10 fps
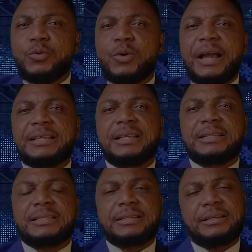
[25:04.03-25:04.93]
you guys
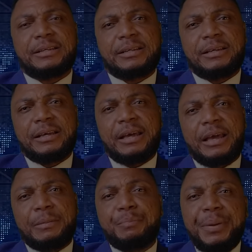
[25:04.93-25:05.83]
that
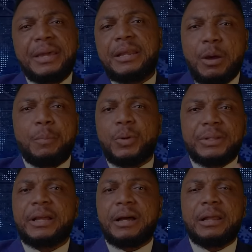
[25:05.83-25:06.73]
being in a
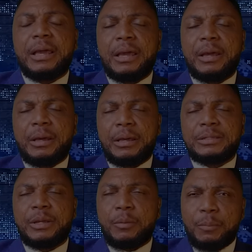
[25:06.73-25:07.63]
political,
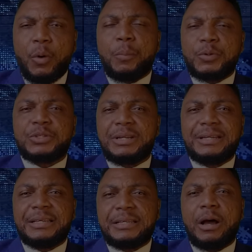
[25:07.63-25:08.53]
as a
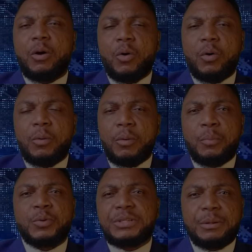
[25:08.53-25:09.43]
opposition leader or
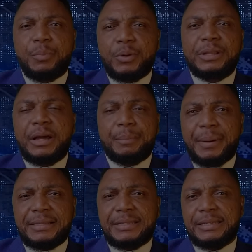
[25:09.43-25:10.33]
opposition political
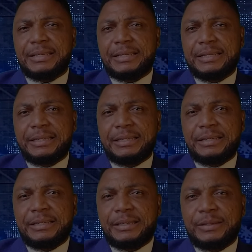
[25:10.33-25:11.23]
party,
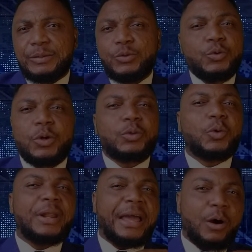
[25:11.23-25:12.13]
you're not
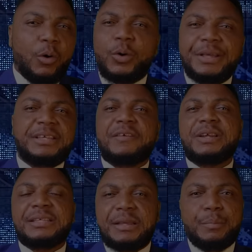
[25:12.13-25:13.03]
gonna always have
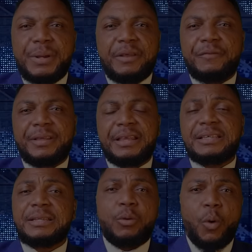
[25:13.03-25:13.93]
the same benefit
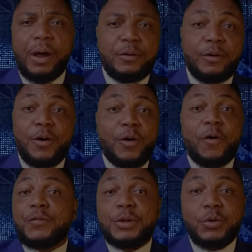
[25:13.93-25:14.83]
as the one
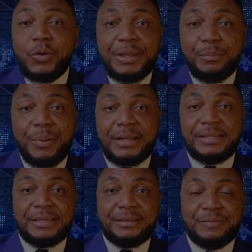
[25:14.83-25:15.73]
of the ruling
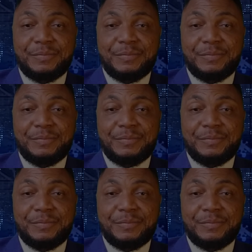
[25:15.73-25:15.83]
party.